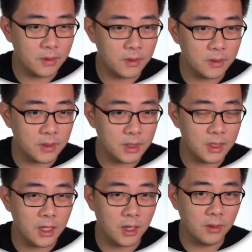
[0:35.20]
We'll
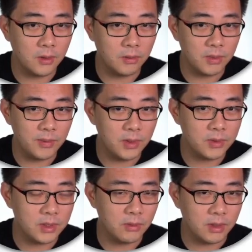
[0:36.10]
see how, or maybe
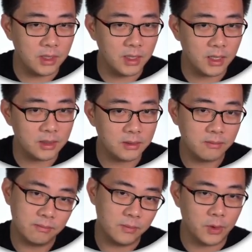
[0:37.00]
use dy dx.
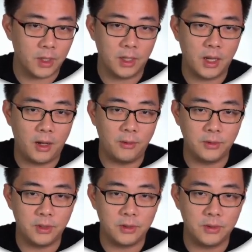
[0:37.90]
Okay, I'll
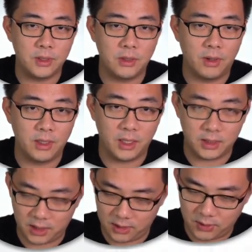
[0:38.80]
just use dy dx then.